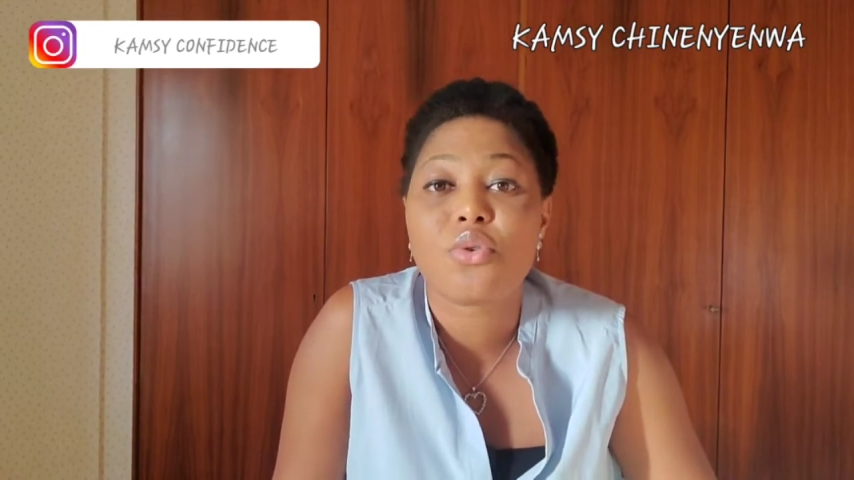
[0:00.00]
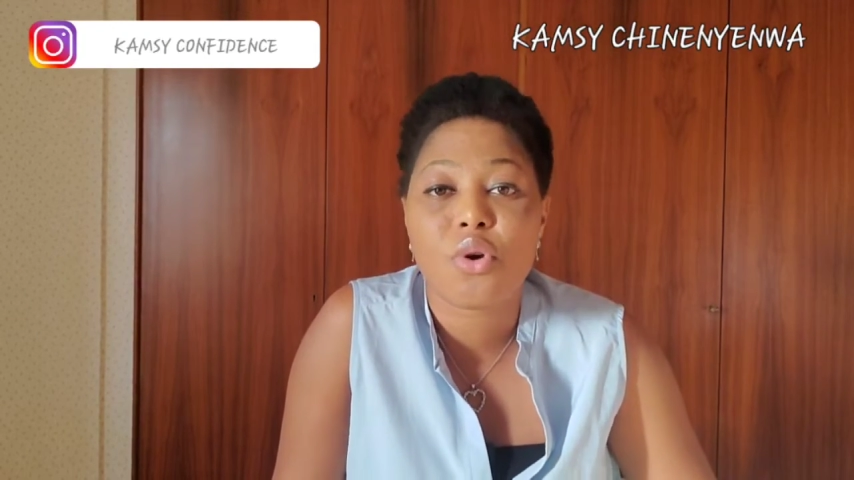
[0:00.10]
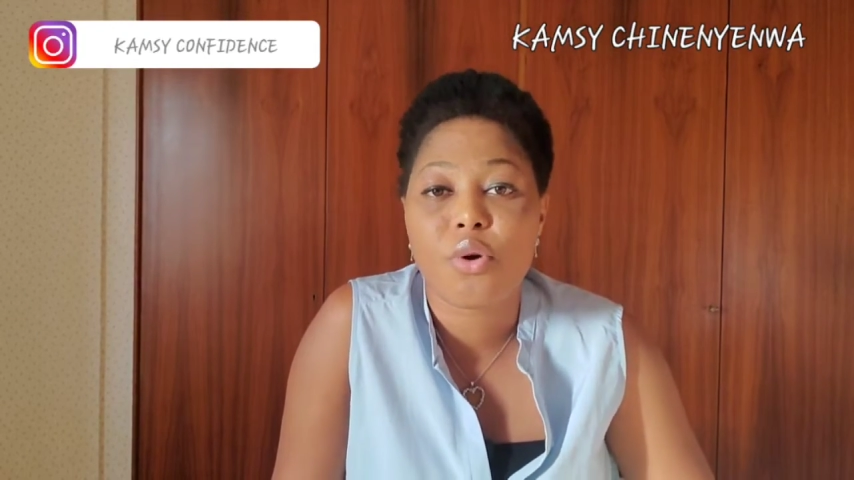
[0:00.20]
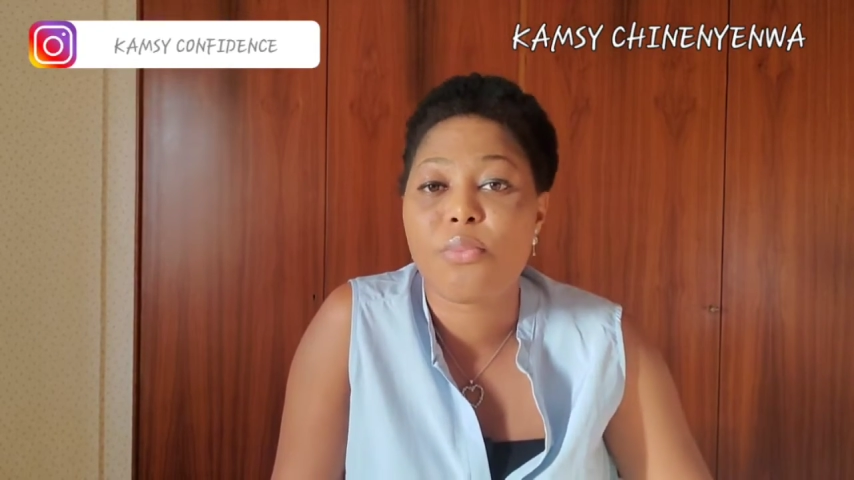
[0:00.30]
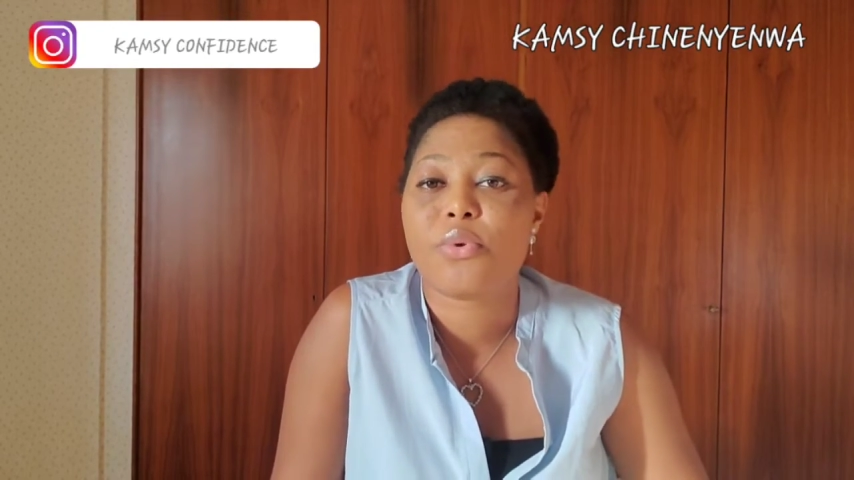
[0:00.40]

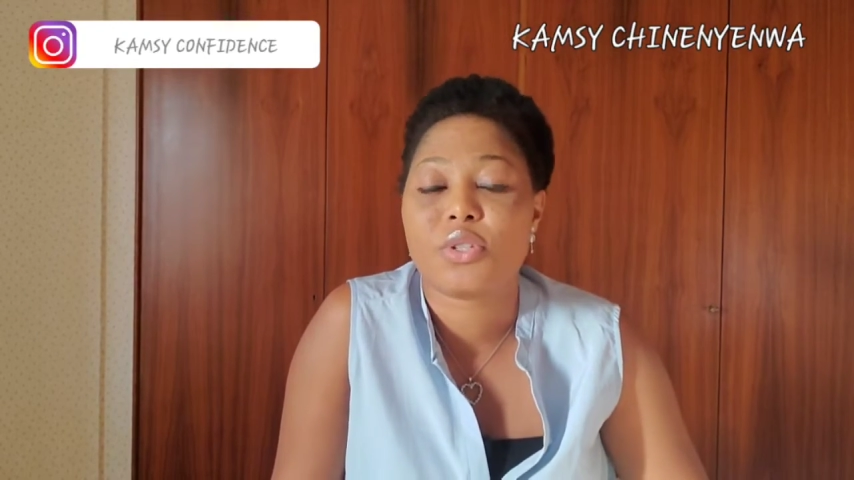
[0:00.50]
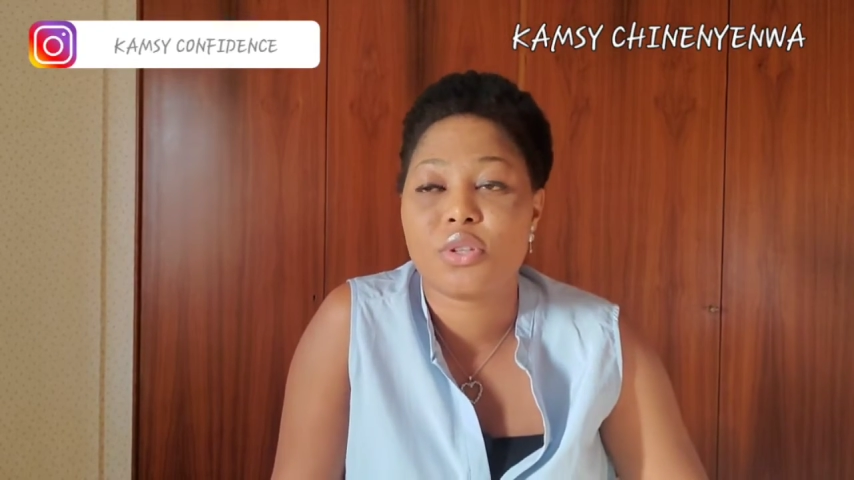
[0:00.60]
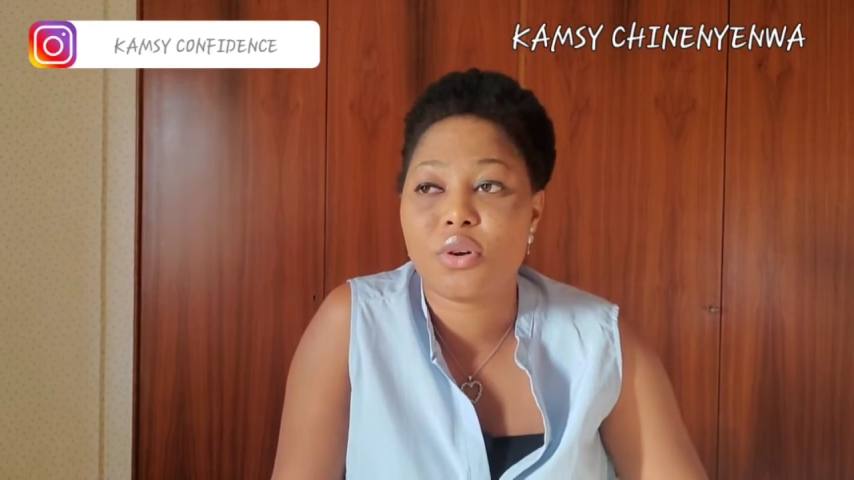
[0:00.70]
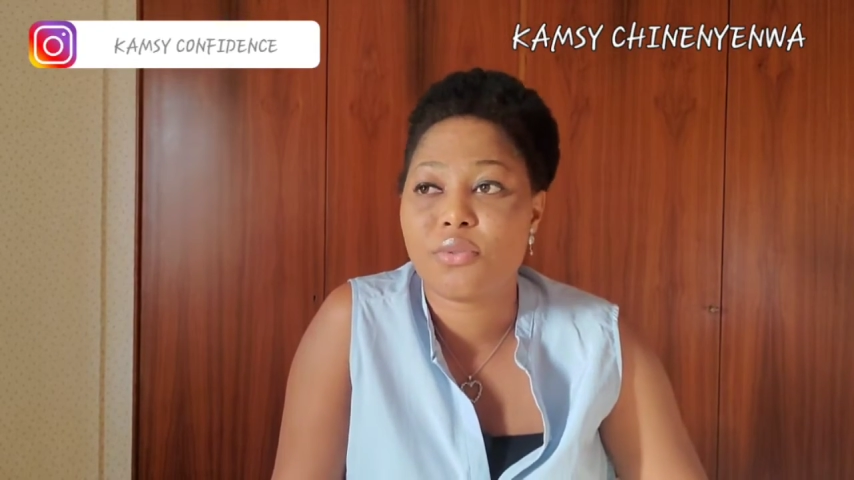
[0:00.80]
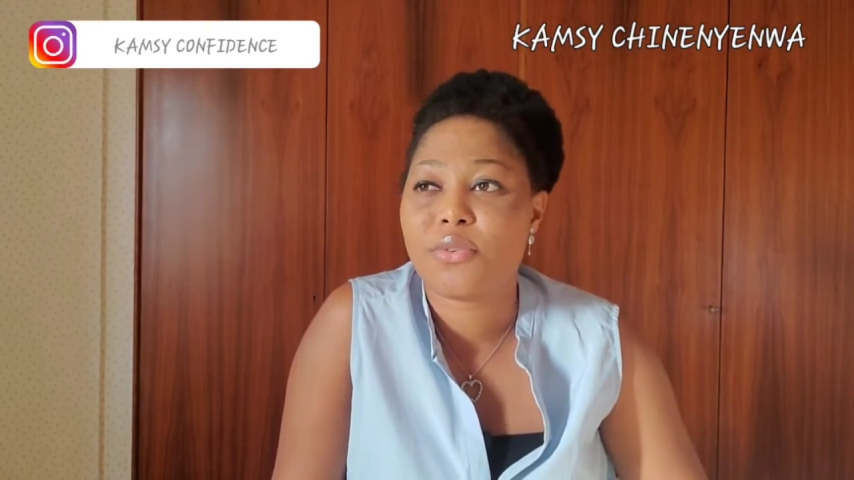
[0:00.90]
grow up
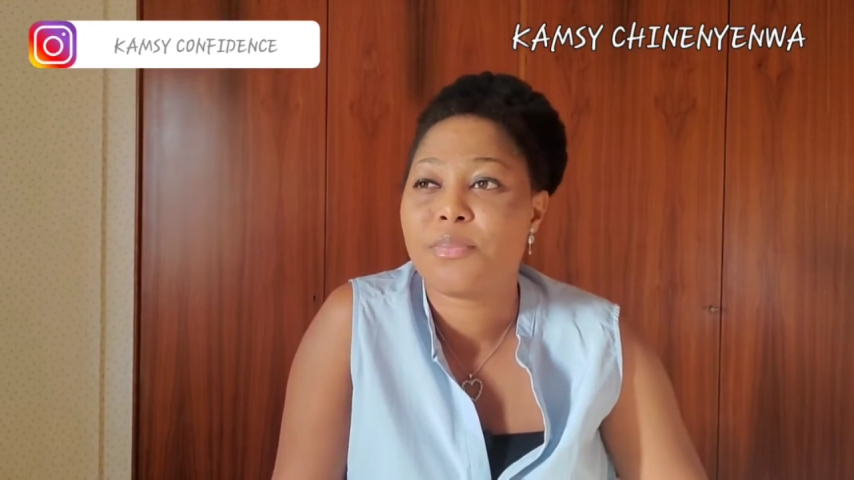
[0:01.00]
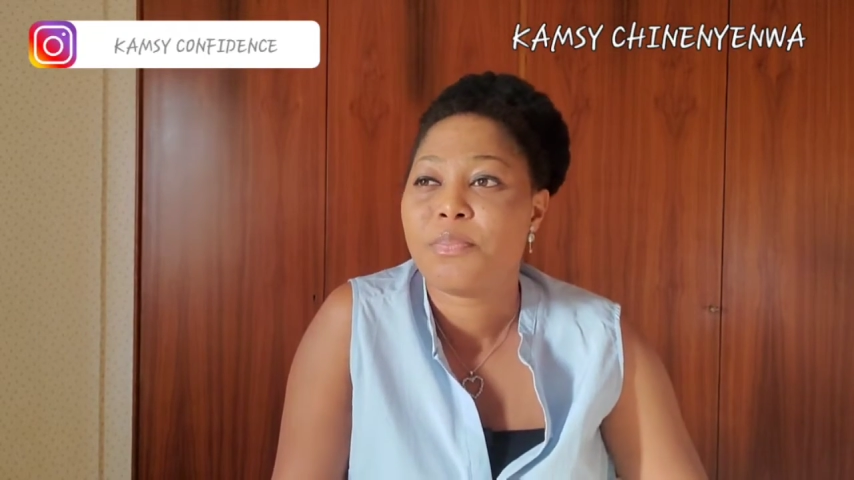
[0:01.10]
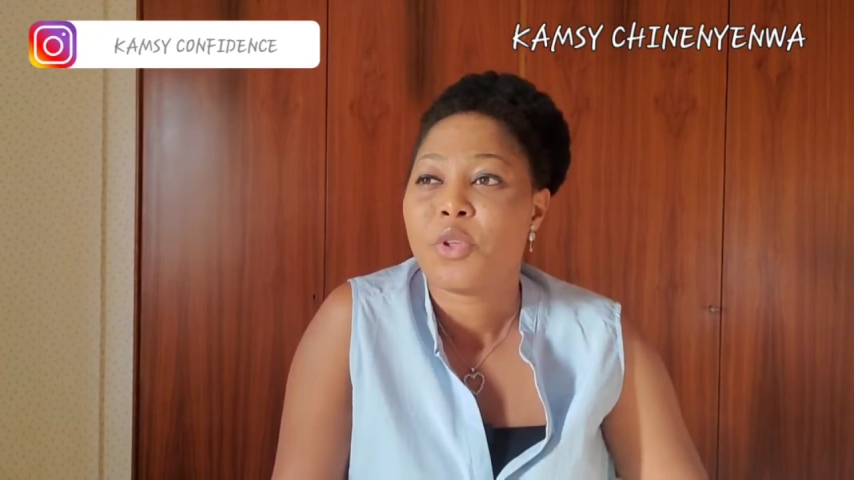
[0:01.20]
with love.